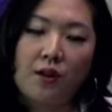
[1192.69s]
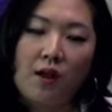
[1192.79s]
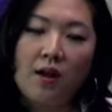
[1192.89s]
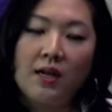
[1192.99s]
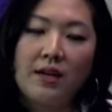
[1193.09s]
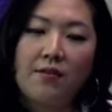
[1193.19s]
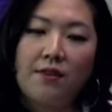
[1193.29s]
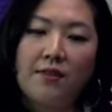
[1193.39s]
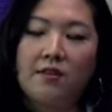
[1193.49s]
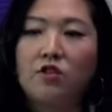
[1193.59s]
long enough,
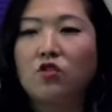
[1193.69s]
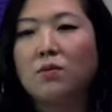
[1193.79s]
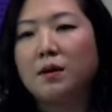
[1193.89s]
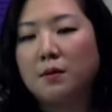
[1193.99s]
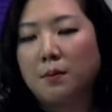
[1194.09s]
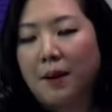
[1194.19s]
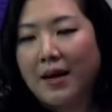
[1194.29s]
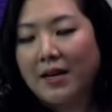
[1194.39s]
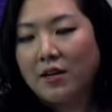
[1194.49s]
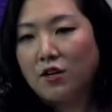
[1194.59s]
then the streamer
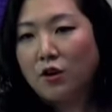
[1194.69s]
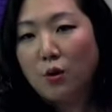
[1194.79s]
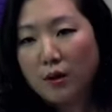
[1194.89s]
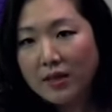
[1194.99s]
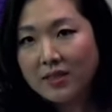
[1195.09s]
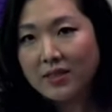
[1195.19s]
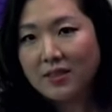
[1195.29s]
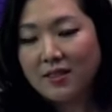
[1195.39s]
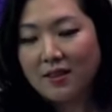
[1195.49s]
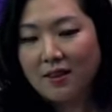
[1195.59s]
might
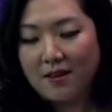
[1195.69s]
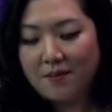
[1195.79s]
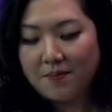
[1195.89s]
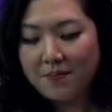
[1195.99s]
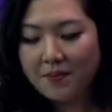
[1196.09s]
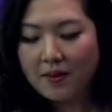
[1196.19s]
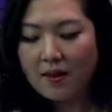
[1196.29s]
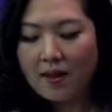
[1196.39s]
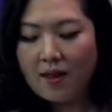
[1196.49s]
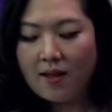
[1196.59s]
notice them.
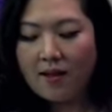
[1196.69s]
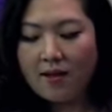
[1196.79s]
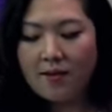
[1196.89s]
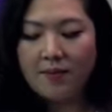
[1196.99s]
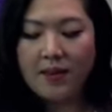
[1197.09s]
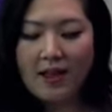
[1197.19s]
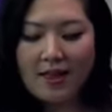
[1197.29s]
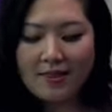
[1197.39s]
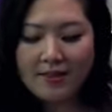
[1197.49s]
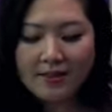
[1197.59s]
Um,
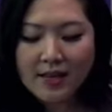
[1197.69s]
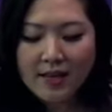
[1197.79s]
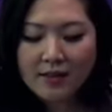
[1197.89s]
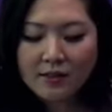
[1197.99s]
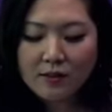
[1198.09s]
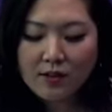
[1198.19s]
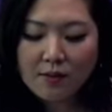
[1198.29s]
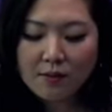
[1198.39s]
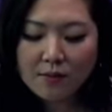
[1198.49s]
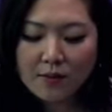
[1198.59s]
and this has
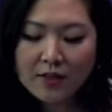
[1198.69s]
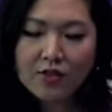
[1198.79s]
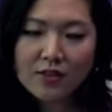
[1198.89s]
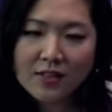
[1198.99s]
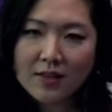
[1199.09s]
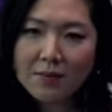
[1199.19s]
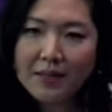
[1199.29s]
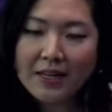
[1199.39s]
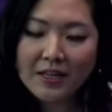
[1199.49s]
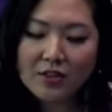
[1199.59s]
some interesting
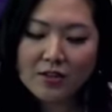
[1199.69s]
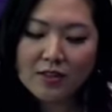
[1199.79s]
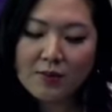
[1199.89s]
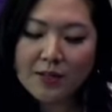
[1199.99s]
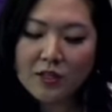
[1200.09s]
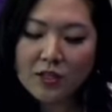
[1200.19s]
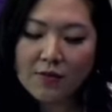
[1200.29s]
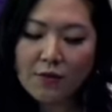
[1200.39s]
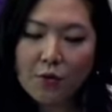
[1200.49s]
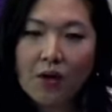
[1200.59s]
implications, especially
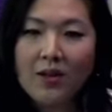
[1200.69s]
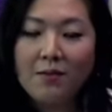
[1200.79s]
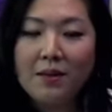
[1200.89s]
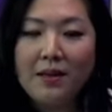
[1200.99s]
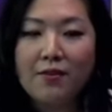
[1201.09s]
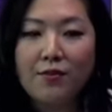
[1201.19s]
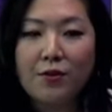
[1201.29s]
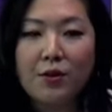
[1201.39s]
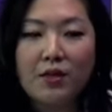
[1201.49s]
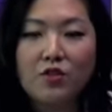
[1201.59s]
for what it means
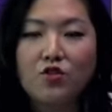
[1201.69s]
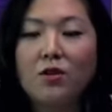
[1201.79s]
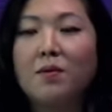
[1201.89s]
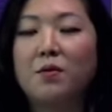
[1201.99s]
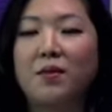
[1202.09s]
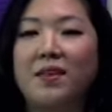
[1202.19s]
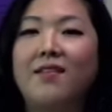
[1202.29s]
for a streamer when they